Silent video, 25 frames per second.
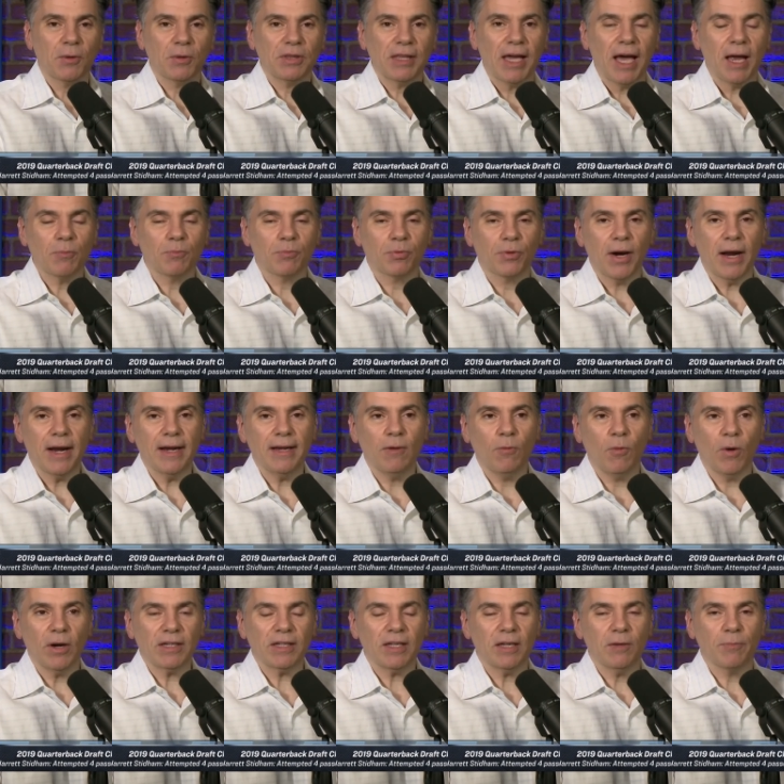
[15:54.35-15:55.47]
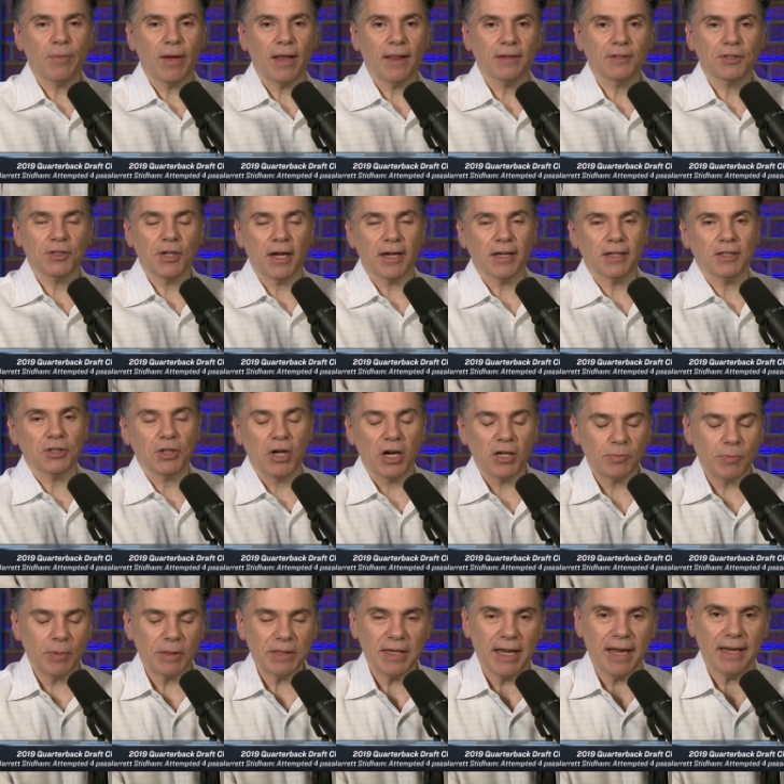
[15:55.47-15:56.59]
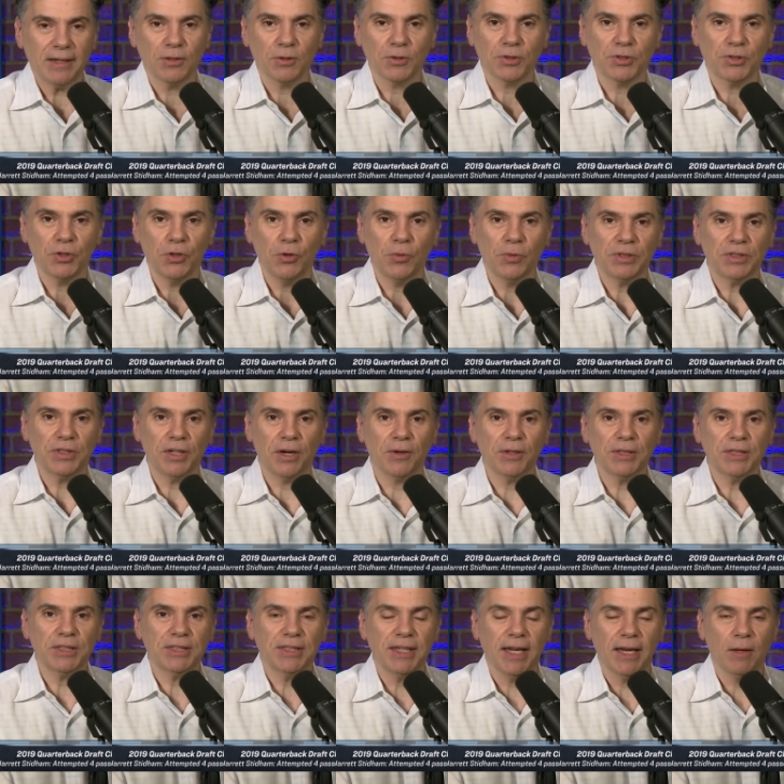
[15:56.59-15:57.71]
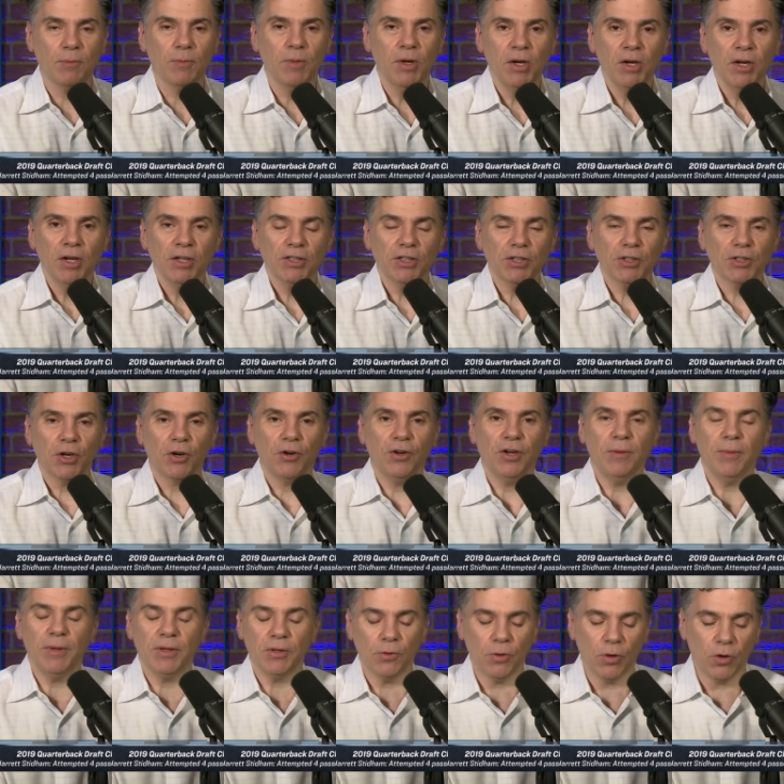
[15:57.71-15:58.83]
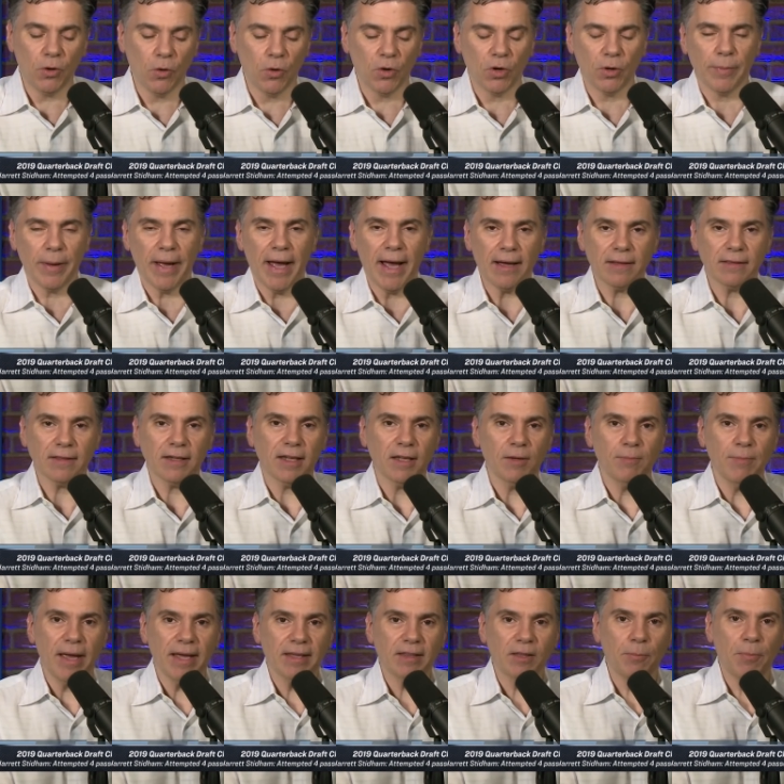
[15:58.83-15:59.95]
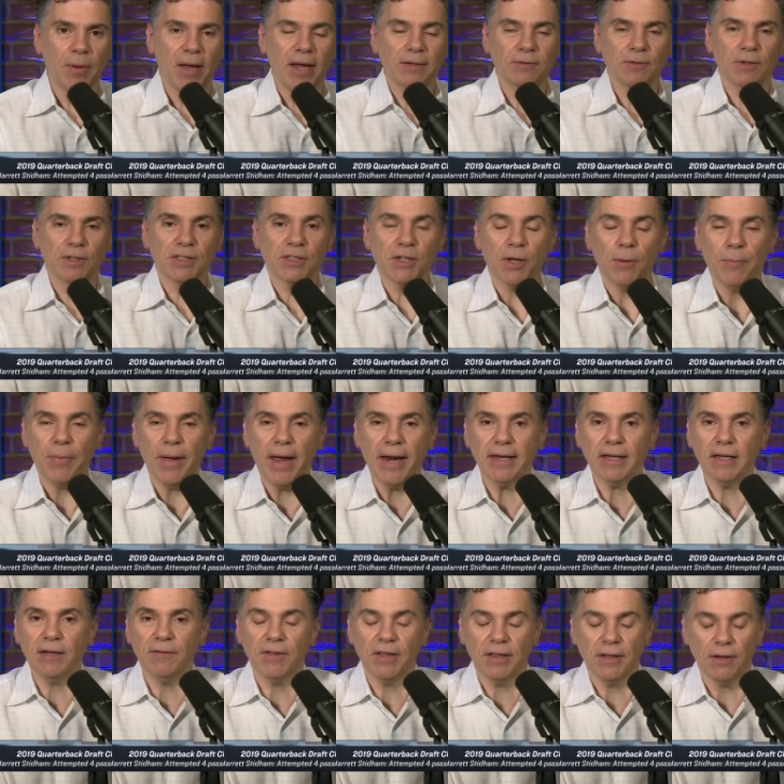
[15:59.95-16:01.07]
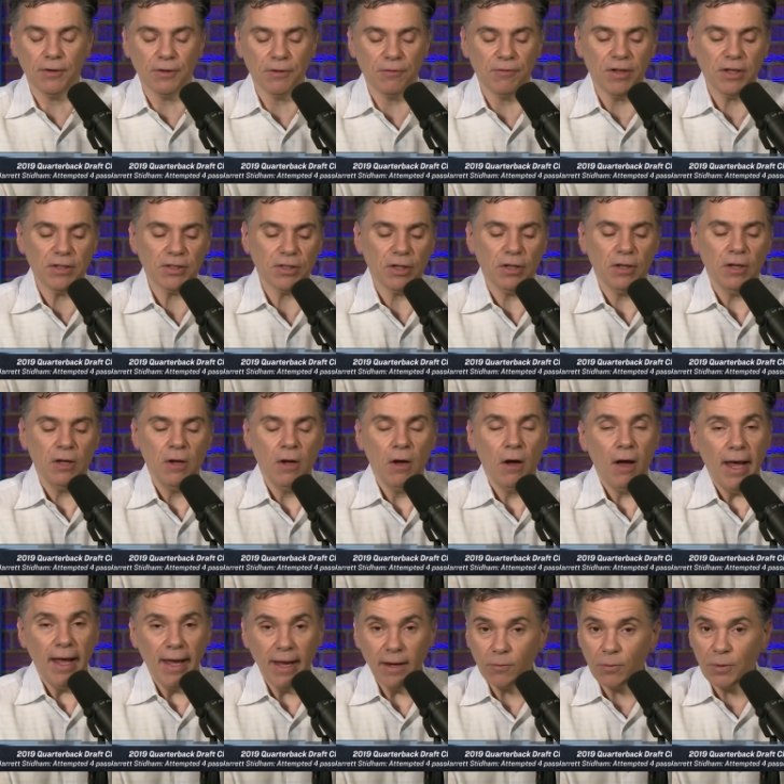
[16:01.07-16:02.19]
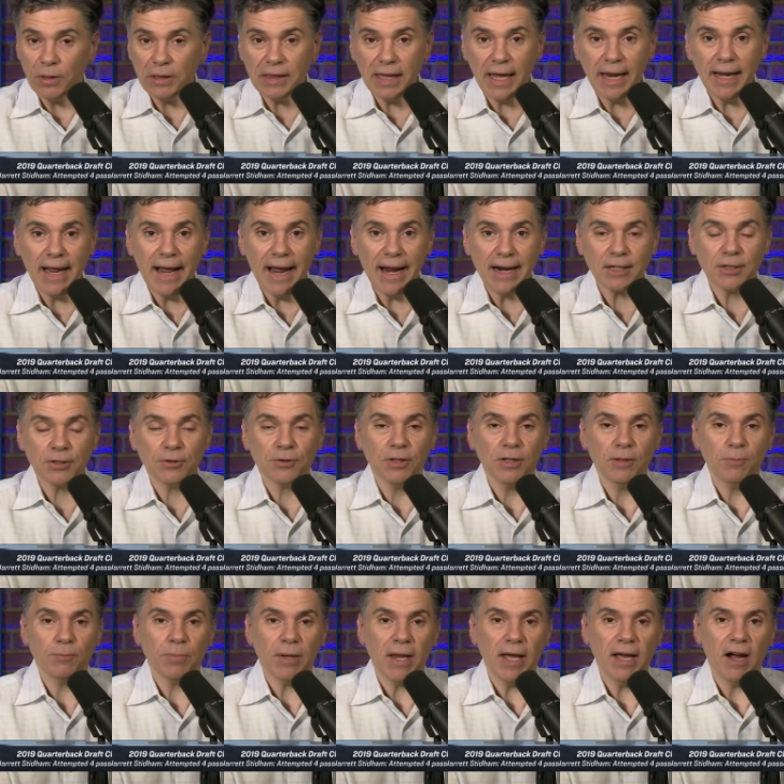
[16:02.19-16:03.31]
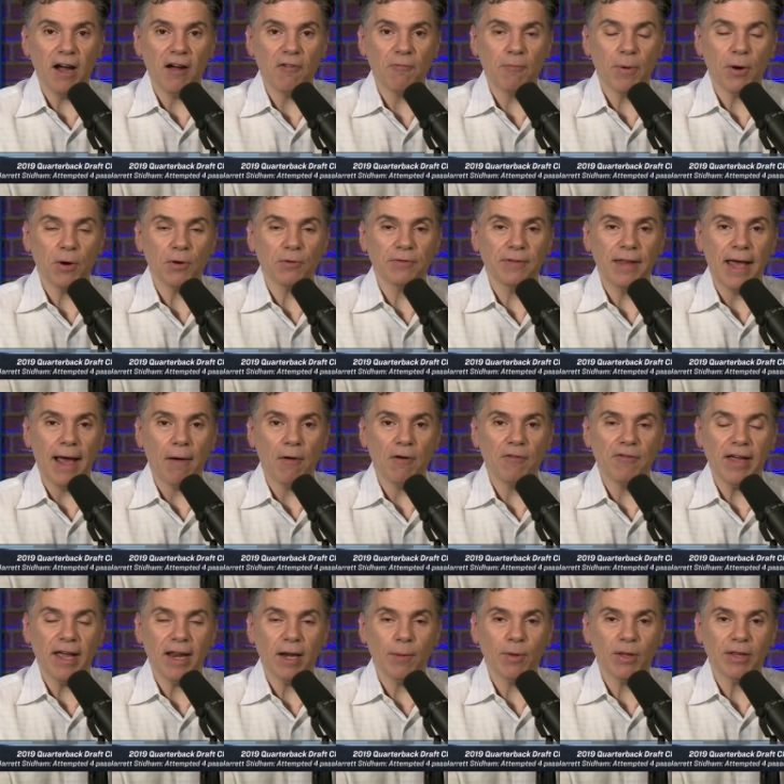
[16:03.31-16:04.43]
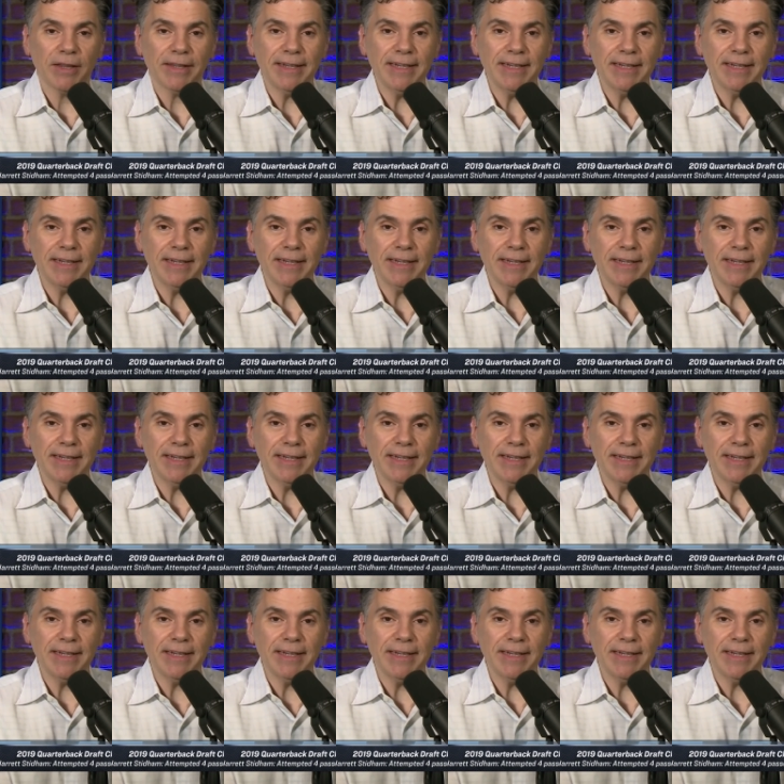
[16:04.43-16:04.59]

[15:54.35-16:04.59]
without Brady? What can Belichick and Josh McDaniels do with Jarrett Stidham to turn him into a quarterback that can make the Patriots competitive in their division? And with that extra playoff berth now available in